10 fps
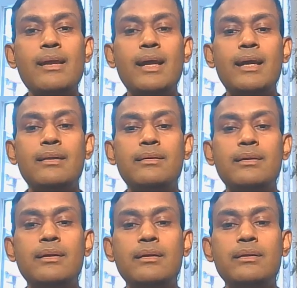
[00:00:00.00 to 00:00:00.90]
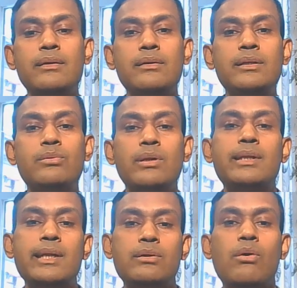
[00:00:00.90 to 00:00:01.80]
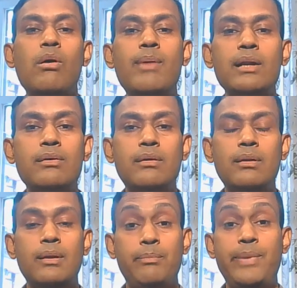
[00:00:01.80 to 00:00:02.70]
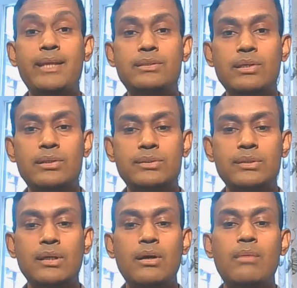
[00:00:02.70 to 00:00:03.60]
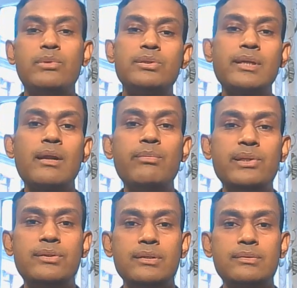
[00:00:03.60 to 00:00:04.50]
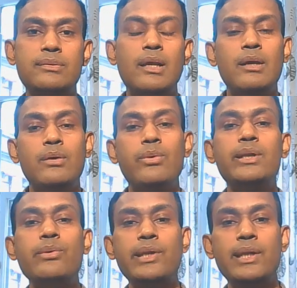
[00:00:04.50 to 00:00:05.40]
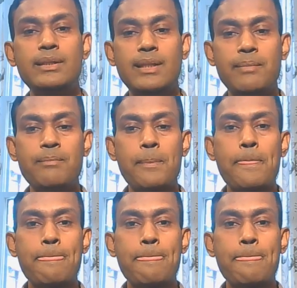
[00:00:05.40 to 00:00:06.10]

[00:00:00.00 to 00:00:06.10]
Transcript: and it will create overall pictures of those services when you're reading them.